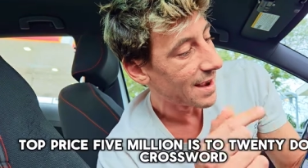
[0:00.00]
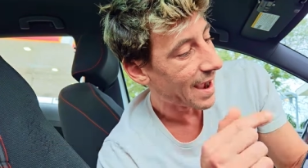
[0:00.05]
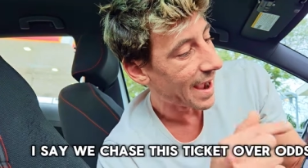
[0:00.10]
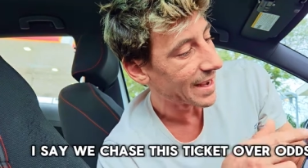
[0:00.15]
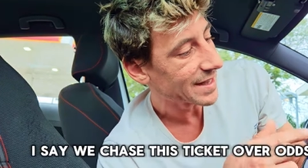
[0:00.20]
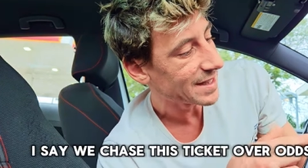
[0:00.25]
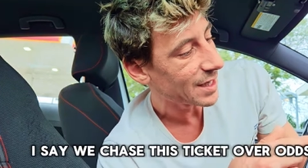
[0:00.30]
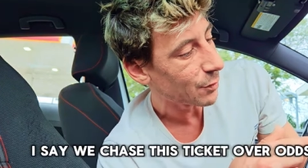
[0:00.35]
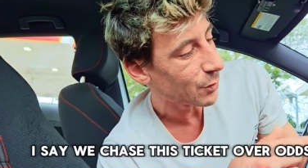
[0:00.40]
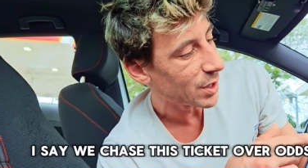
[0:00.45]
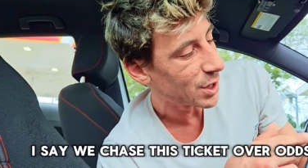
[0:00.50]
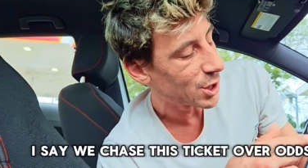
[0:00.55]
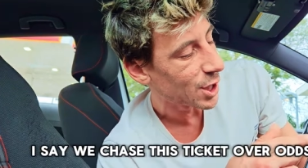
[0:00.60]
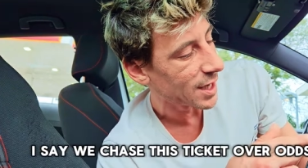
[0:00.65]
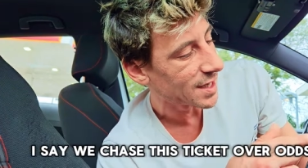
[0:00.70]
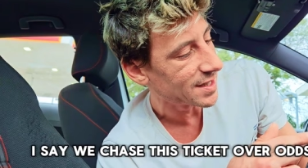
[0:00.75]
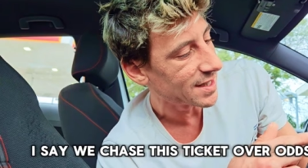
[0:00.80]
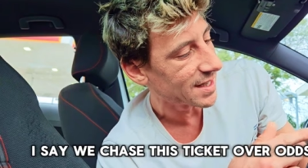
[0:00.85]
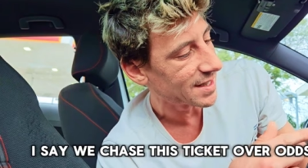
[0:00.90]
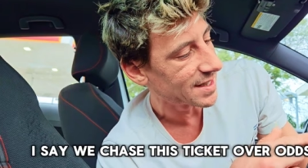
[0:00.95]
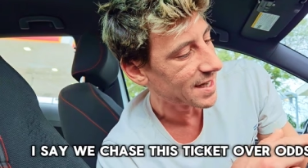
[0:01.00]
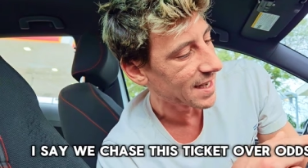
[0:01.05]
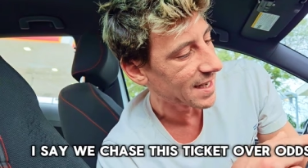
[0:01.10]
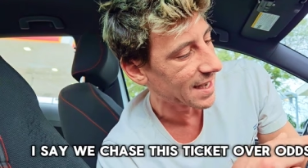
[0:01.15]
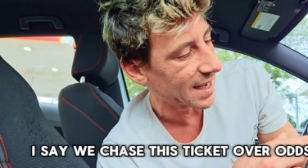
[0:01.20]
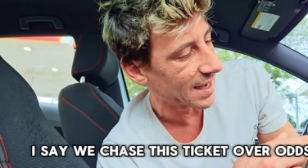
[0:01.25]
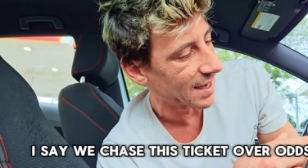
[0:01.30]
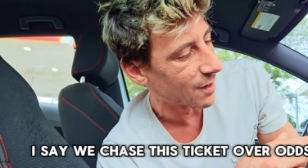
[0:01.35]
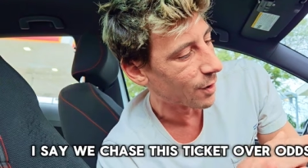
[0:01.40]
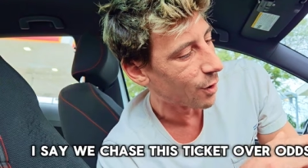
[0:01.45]
I say we chase this
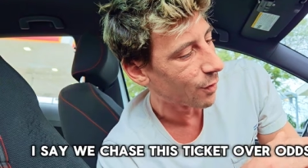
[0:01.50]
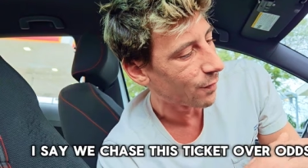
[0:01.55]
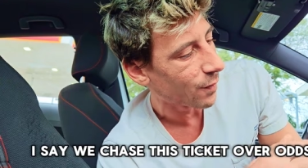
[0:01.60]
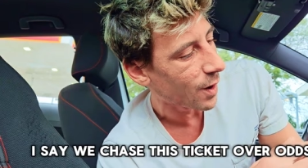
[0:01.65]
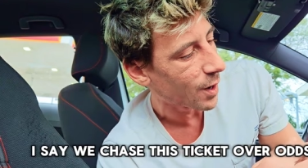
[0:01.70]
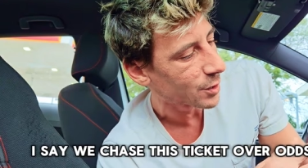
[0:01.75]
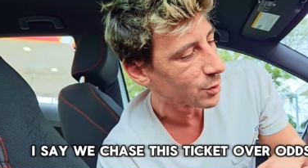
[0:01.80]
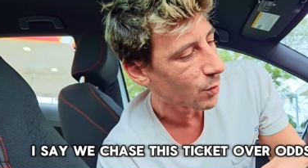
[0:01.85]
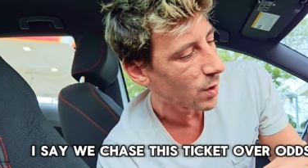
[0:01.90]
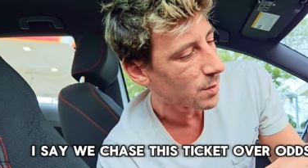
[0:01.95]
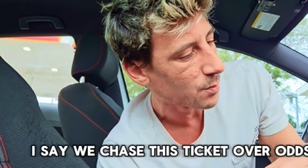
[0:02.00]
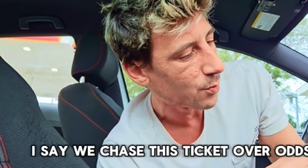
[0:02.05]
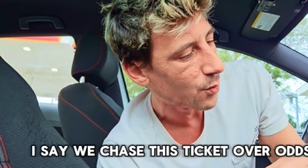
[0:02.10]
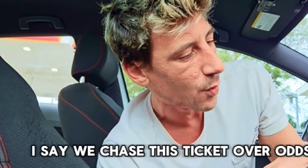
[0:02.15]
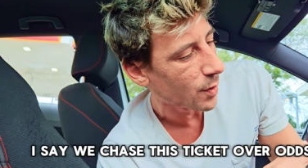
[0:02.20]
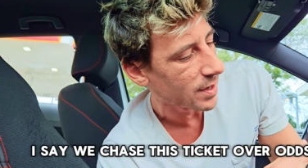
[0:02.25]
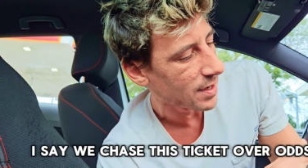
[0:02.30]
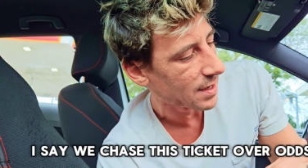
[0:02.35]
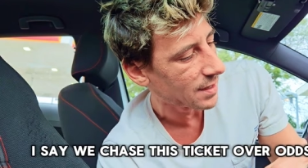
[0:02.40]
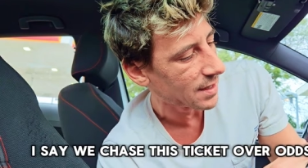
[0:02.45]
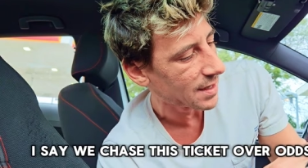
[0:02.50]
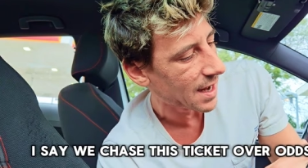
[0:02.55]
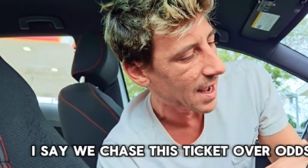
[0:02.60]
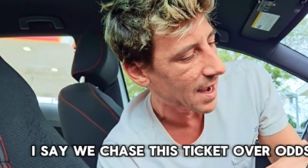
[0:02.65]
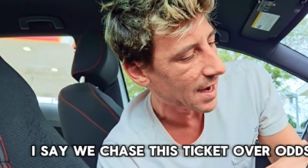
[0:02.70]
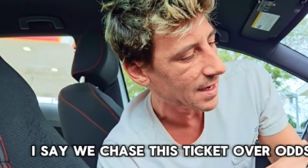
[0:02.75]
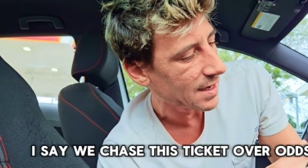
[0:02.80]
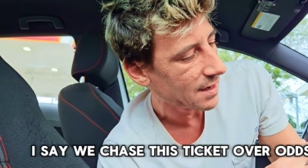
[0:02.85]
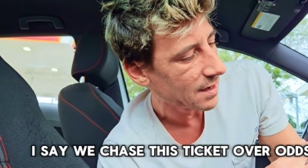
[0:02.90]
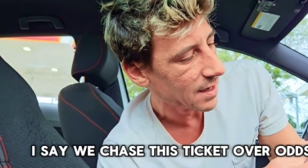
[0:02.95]
ticket. Over odds
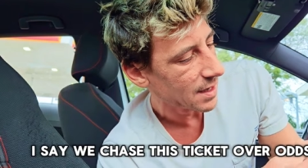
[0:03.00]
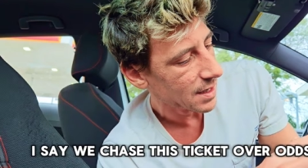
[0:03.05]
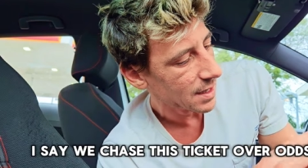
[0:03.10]
1.9.